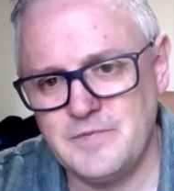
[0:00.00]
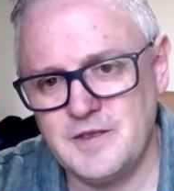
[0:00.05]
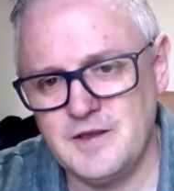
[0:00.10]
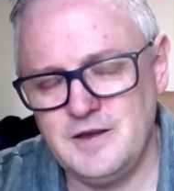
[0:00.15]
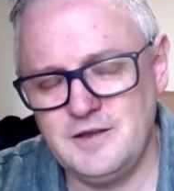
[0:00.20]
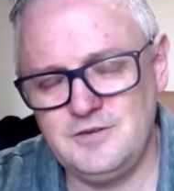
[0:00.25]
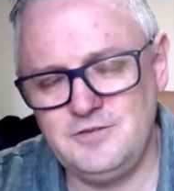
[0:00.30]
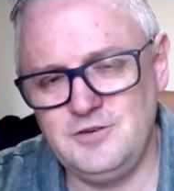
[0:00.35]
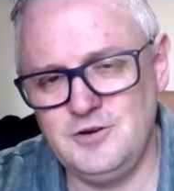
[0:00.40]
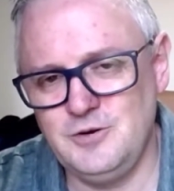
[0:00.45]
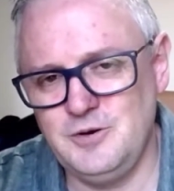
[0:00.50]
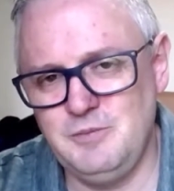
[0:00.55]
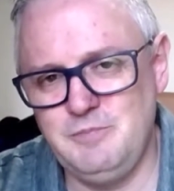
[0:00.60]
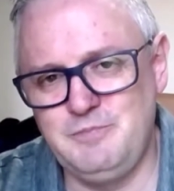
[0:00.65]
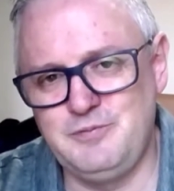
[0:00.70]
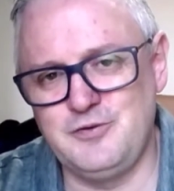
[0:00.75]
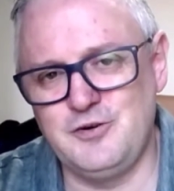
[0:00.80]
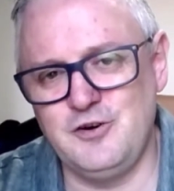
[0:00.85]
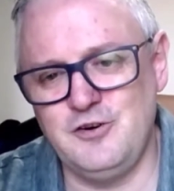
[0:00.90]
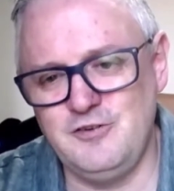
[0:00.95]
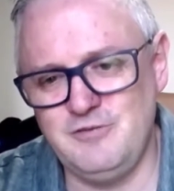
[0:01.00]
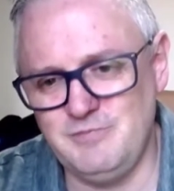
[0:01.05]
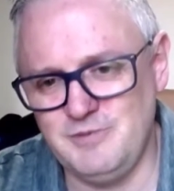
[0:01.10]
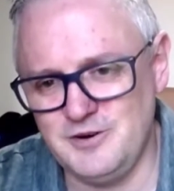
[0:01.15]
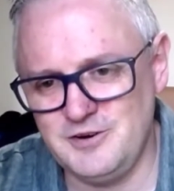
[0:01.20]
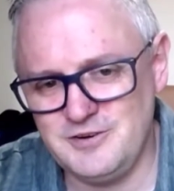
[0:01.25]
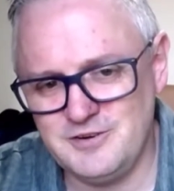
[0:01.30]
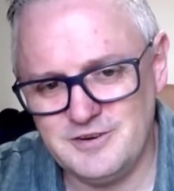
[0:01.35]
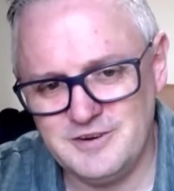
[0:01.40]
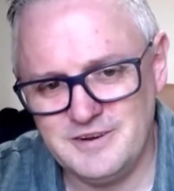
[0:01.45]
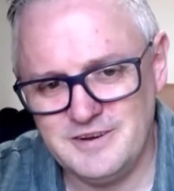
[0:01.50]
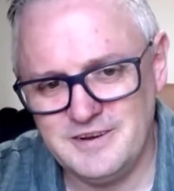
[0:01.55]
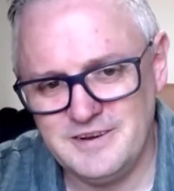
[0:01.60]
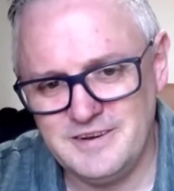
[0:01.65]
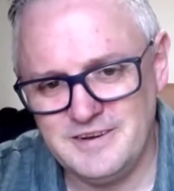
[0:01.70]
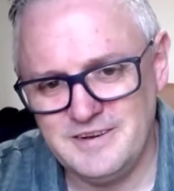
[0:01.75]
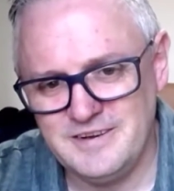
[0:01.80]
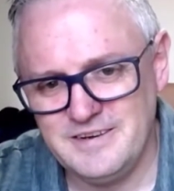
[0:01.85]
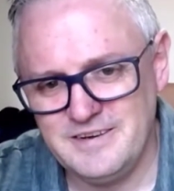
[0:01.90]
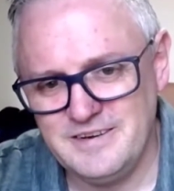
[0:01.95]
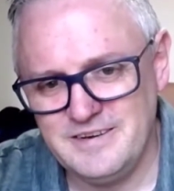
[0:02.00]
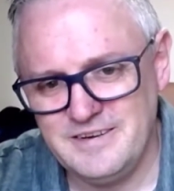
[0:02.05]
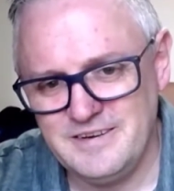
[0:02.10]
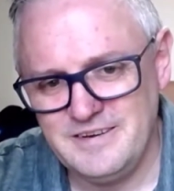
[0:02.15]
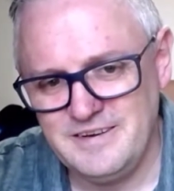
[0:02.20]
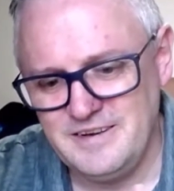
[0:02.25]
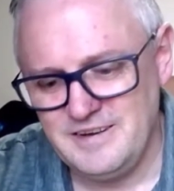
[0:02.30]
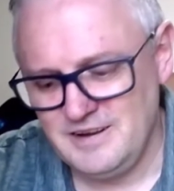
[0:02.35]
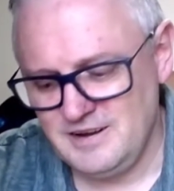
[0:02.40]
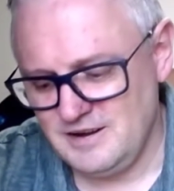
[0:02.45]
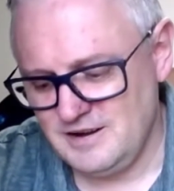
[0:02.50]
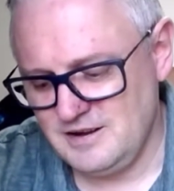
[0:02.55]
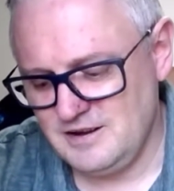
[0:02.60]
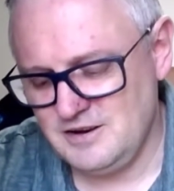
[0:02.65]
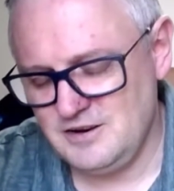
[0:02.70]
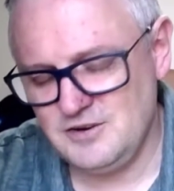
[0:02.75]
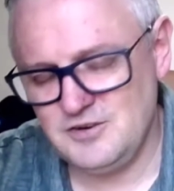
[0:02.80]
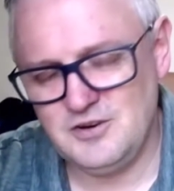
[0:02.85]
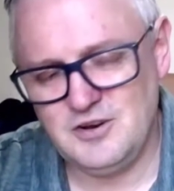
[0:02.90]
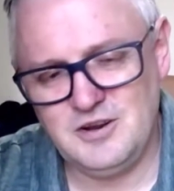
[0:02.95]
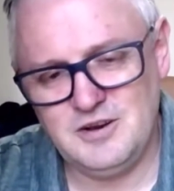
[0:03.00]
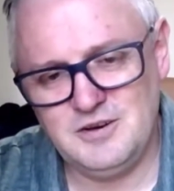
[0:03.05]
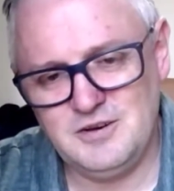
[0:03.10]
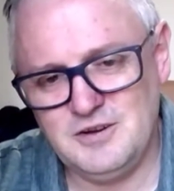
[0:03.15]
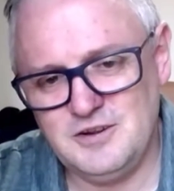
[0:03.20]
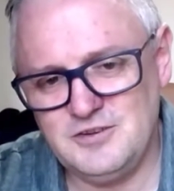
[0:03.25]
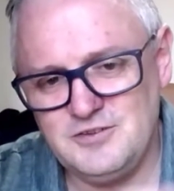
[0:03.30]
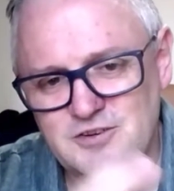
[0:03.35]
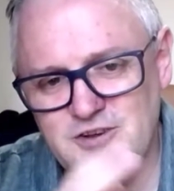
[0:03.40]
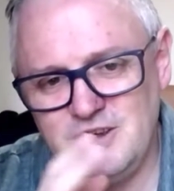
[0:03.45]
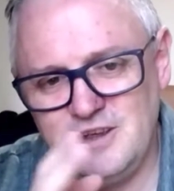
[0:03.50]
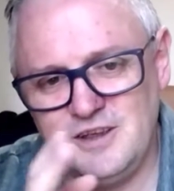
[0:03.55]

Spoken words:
That's no improvement. And I say